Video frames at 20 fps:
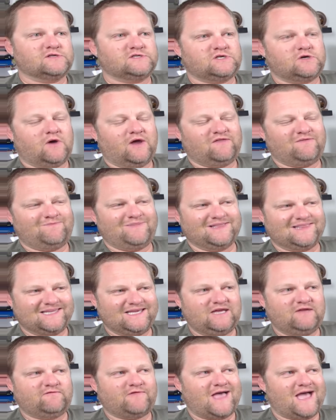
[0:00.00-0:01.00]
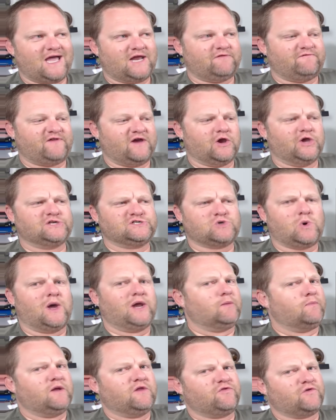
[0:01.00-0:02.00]
So I believe that varies quite
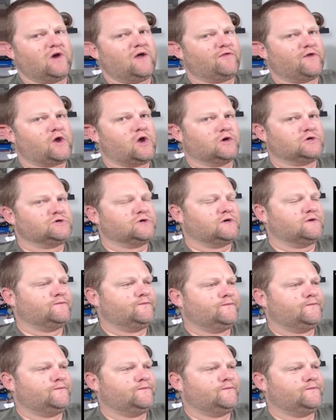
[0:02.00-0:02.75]
a bit throughout the country